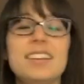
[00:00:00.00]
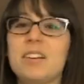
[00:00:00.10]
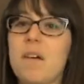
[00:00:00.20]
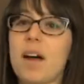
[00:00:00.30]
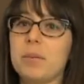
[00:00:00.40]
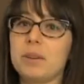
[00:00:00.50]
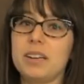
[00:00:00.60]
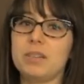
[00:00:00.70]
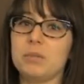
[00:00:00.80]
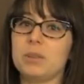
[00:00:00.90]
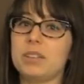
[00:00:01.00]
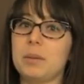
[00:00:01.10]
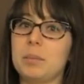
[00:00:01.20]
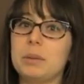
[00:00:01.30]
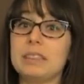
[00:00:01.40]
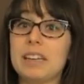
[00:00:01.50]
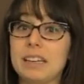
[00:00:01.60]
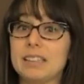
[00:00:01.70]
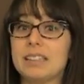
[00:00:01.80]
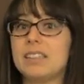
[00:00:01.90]
you know, I would eat really
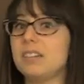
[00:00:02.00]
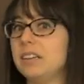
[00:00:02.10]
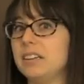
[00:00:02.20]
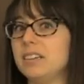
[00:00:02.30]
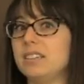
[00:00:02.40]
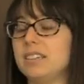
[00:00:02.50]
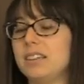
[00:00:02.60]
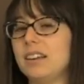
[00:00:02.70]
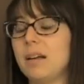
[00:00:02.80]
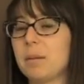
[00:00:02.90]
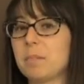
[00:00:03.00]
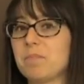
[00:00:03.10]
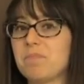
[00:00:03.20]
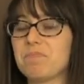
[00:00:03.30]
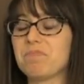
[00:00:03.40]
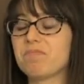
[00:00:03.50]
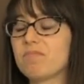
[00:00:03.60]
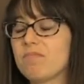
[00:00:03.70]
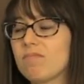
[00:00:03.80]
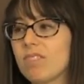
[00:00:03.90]
plain cereal and um,
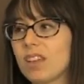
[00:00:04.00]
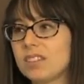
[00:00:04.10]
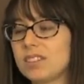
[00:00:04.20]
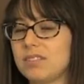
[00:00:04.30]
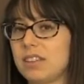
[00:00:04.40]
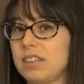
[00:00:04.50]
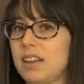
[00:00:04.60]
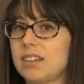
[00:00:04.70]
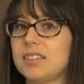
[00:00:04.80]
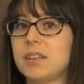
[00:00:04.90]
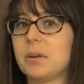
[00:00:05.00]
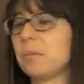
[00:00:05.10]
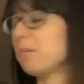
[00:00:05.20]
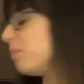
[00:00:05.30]
stuff like that. So